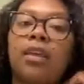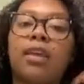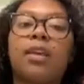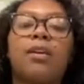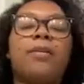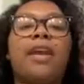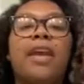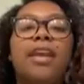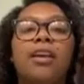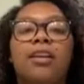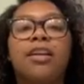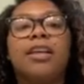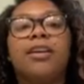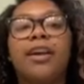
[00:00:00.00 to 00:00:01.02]
Okay,
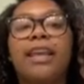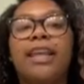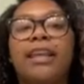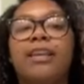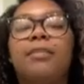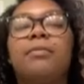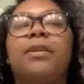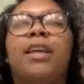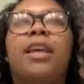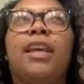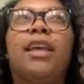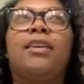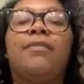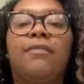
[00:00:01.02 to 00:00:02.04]
y'all, here I am
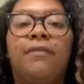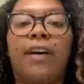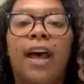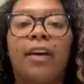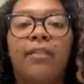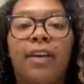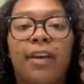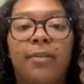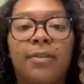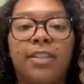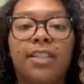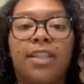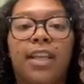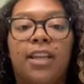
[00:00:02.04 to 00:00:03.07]
like 5
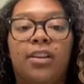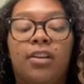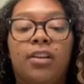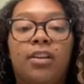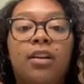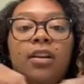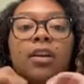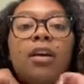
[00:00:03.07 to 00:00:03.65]
hours later.